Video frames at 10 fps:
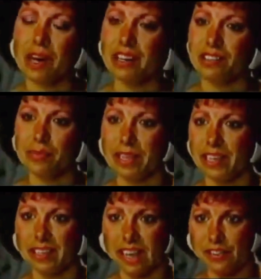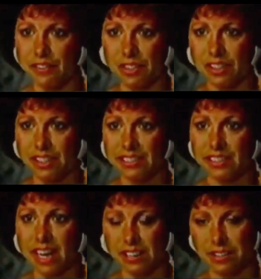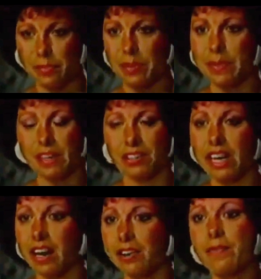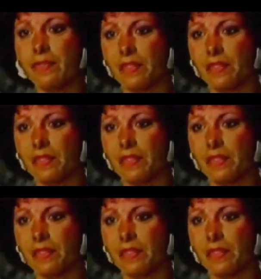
She always wanted to be, and life for her has got to be better